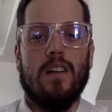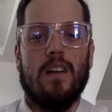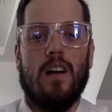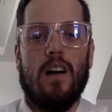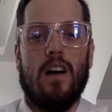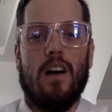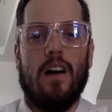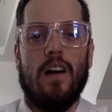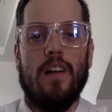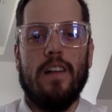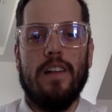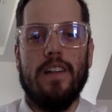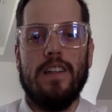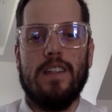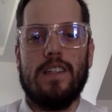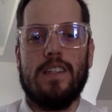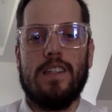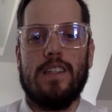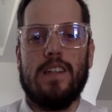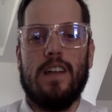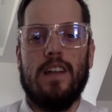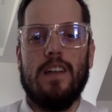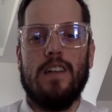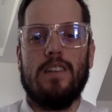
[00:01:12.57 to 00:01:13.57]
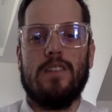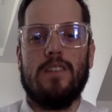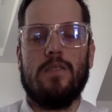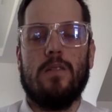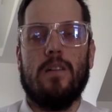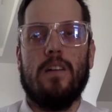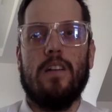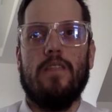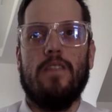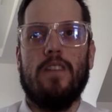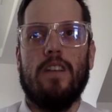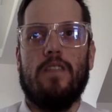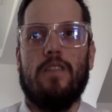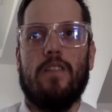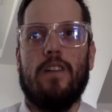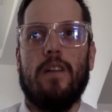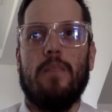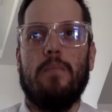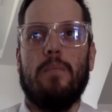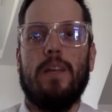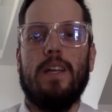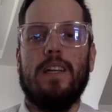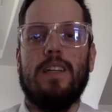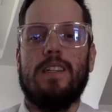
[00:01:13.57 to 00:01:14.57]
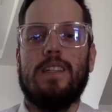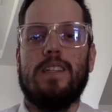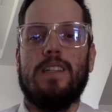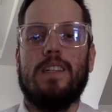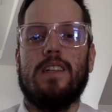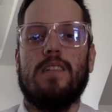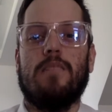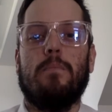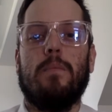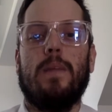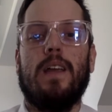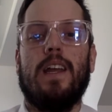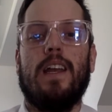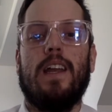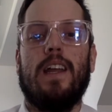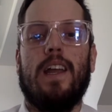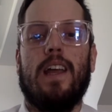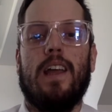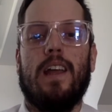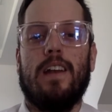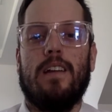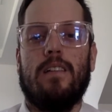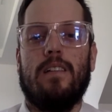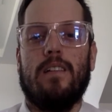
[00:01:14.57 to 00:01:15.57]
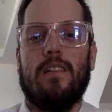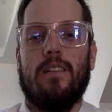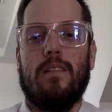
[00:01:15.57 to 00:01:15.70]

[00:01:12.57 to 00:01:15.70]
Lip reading: all this sort of different pieces of media